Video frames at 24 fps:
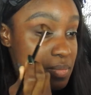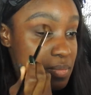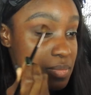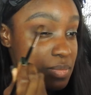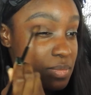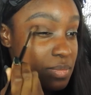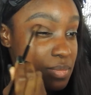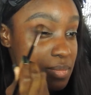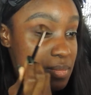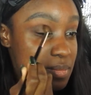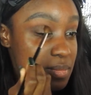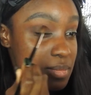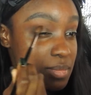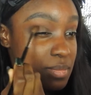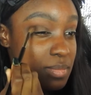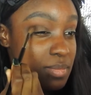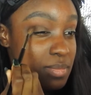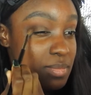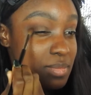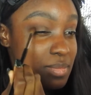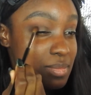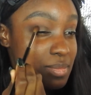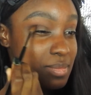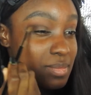
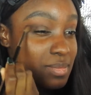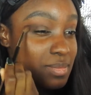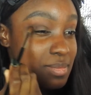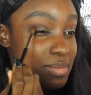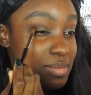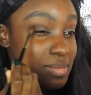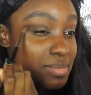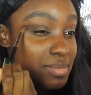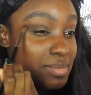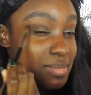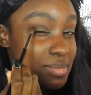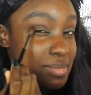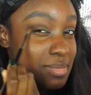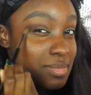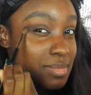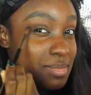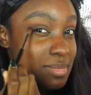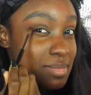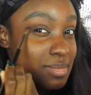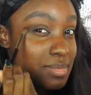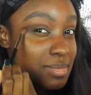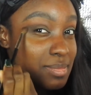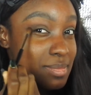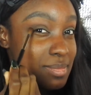
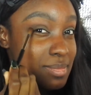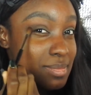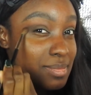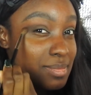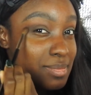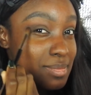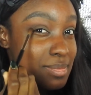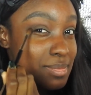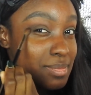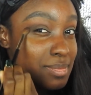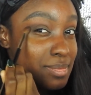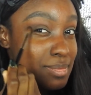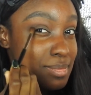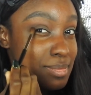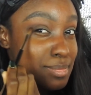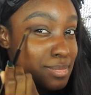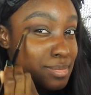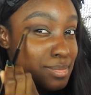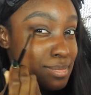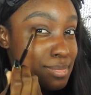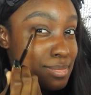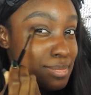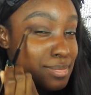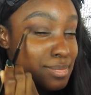
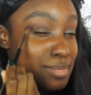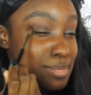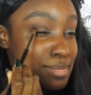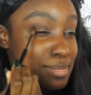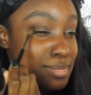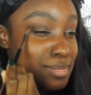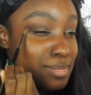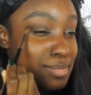(silence)